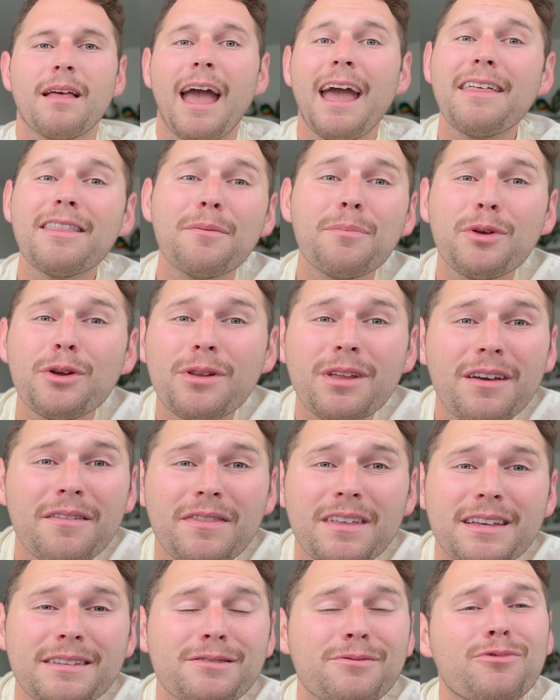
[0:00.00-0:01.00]
And the beauty of
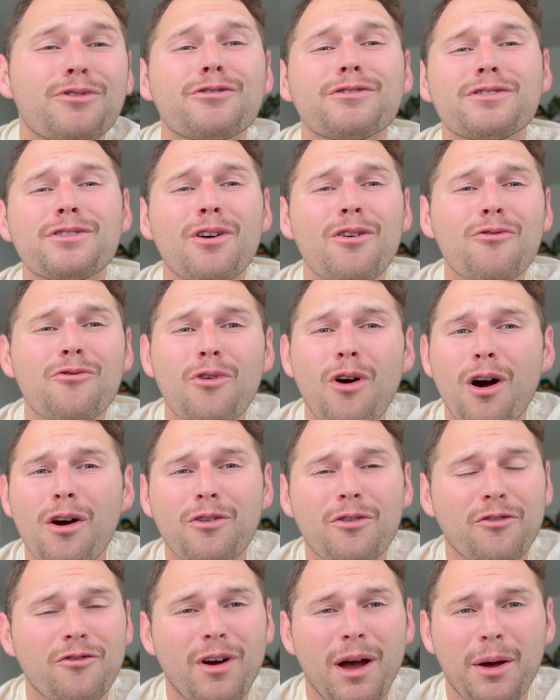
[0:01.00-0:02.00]
this, there's no
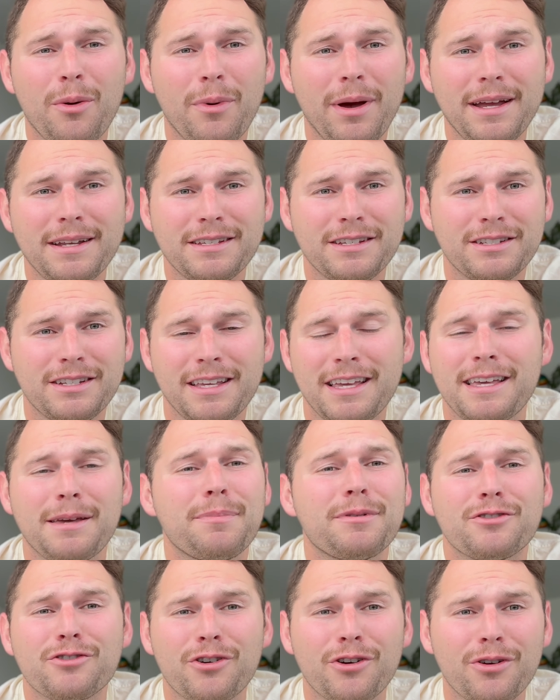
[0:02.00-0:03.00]
wrong or right way to
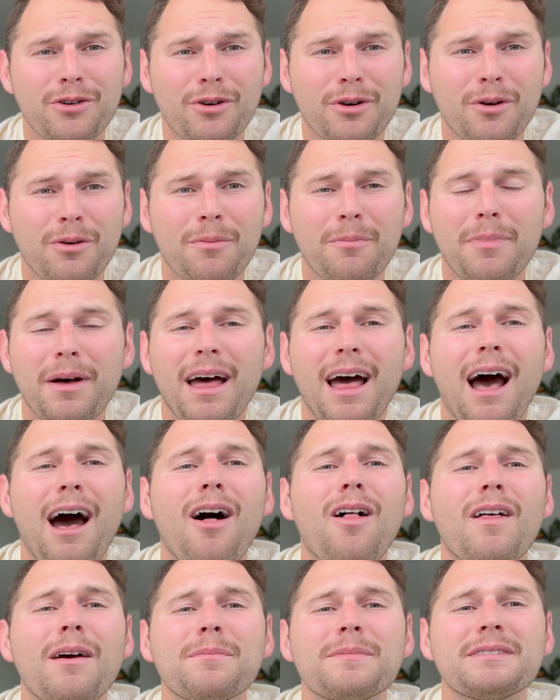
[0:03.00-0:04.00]
keep a journal. But
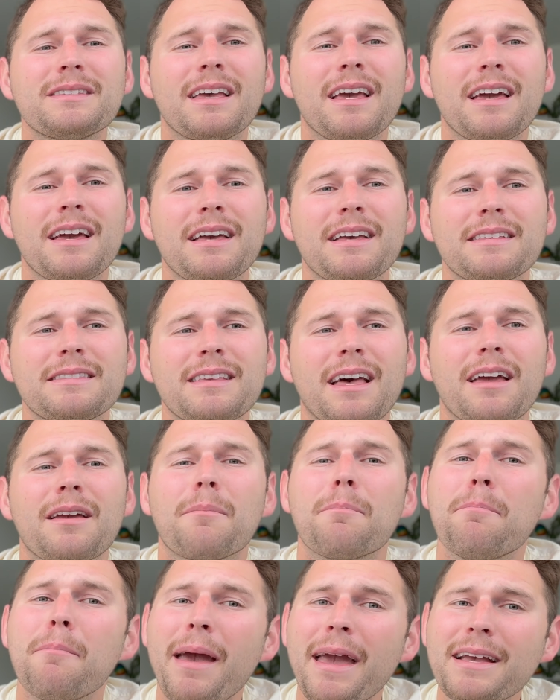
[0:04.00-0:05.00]
all I'm saying is
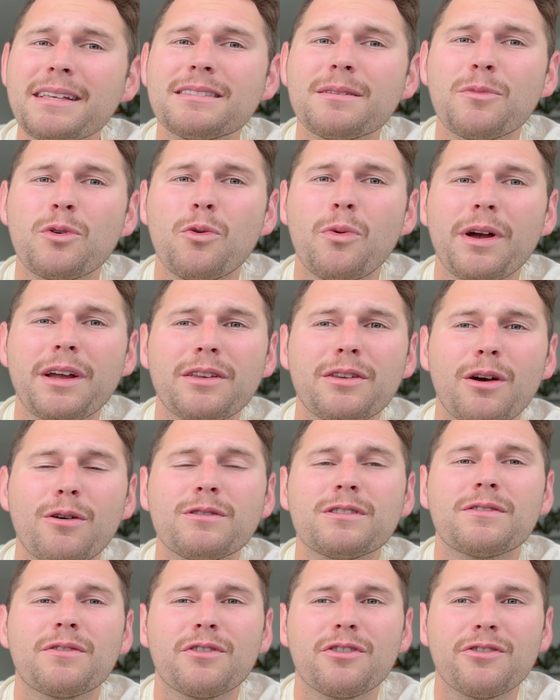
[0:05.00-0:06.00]
like, make some quick
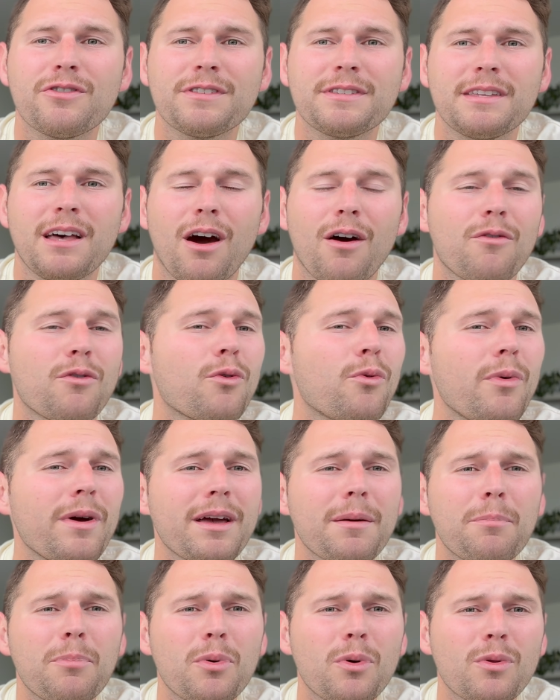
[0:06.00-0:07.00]
notes for yourself,
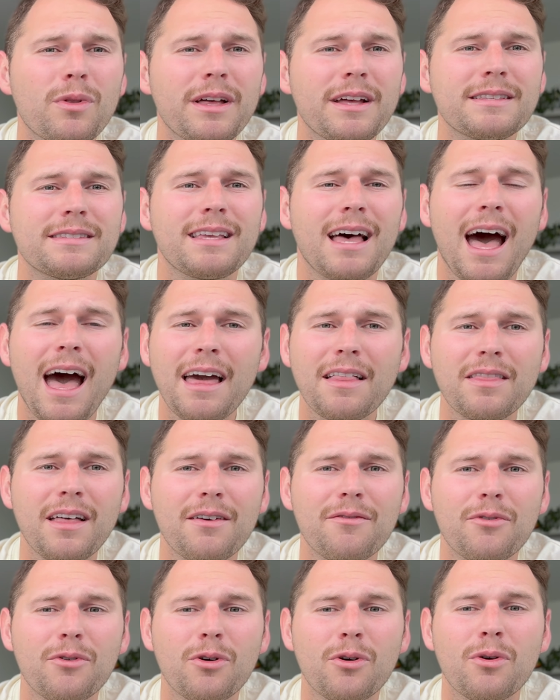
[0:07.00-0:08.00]
quick bullets, high
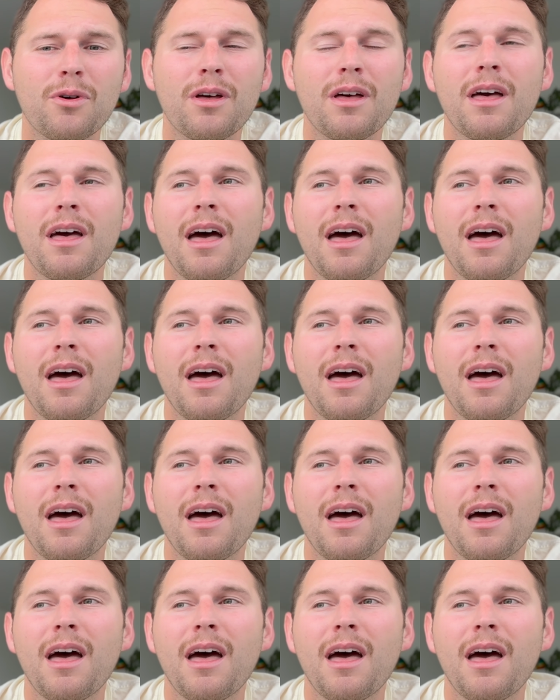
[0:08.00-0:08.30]
level.